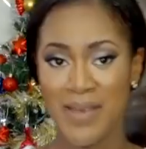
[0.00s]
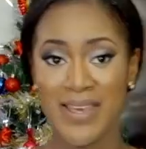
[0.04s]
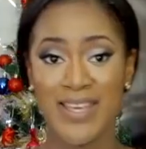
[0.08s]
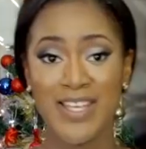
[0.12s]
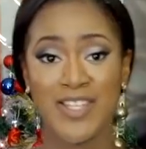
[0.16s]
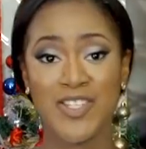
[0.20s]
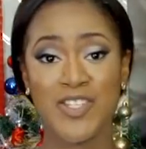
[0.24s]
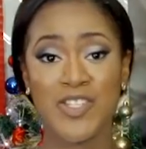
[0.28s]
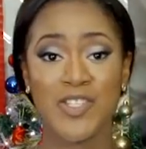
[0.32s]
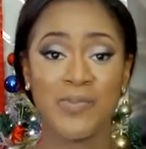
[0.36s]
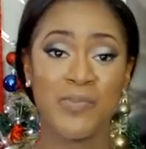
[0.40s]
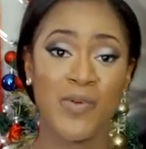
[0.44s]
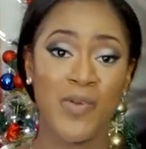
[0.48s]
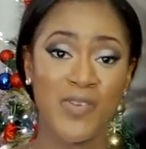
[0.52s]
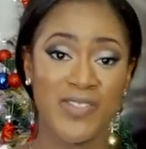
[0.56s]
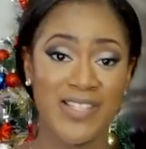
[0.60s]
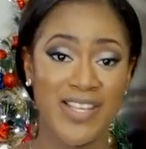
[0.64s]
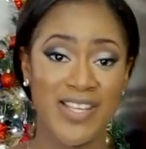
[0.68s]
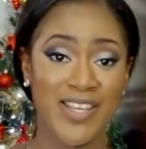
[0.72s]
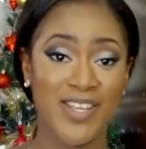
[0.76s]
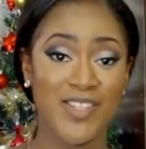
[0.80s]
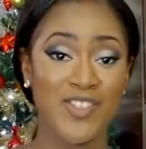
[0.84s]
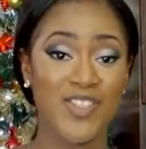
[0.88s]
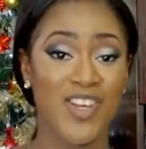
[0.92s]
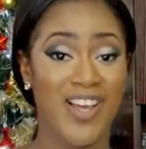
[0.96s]
My kitchen smells
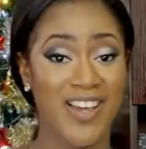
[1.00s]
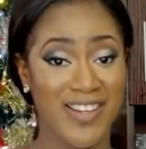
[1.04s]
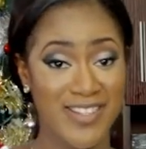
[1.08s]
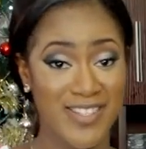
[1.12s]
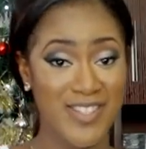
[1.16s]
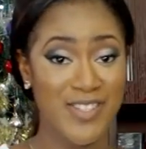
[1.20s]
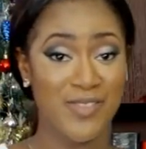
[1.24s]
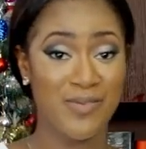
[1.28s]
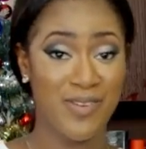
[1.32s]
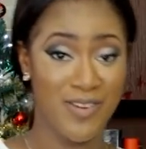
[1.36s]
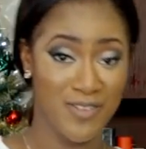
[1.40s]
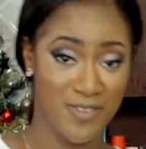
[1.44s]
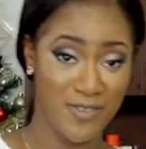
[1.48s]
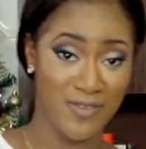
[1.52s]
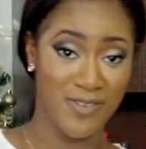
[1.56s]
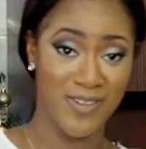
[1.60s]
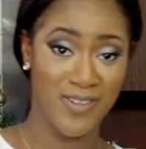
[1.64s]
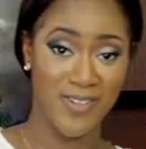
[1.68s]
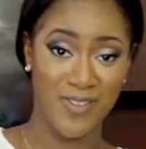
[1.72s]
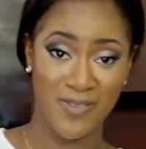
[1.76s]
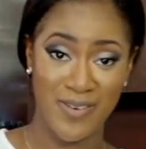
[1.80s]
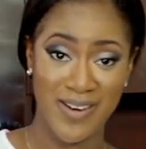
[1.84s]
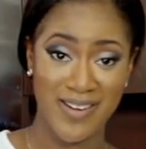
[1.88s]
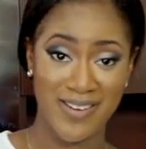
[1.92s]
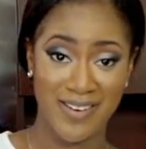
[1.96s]
like a Chinese
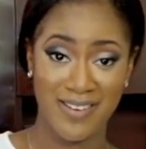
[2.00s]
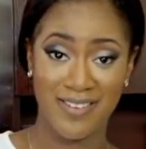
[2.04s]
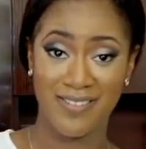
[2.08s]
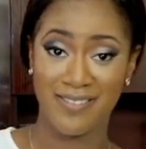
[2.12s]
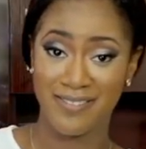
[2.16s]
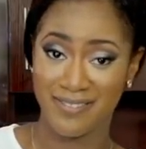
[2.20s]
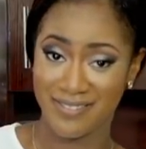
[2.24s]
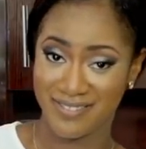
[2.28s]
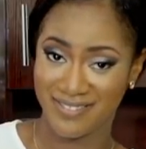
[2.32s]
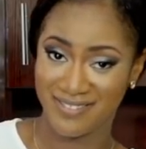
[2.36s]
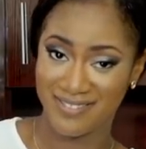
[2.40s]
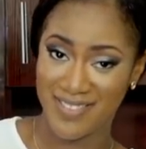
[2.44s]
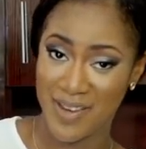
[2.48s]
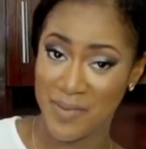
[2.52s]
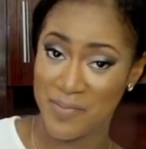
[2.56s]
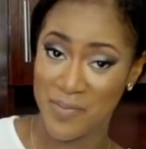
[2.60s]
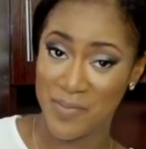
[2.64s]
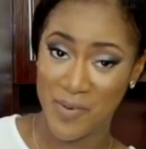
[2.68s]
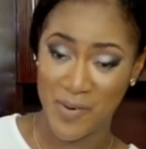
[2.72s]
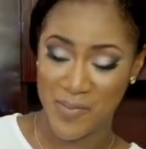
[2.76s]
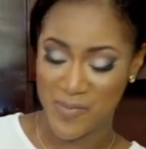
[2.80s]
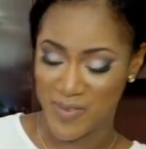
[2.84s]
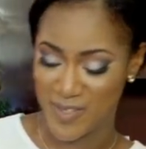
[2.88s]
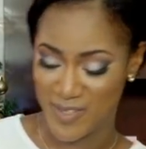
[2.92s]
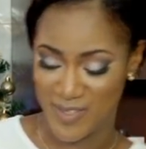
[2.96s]
restaurant right now, I
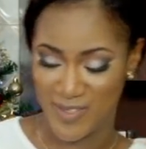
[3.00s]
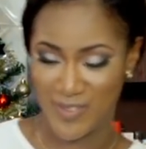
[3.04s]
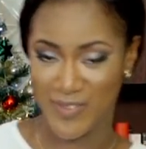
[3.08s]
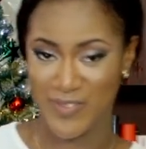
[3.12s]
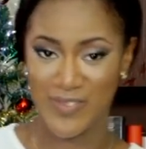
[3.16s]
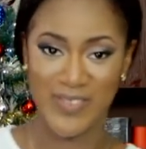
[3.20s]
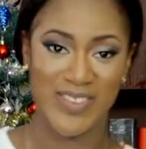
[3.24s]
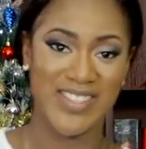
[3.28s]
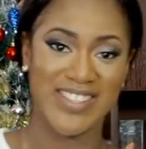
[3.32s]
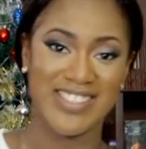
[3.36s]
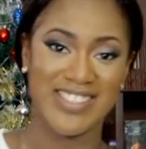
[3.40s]
promise you.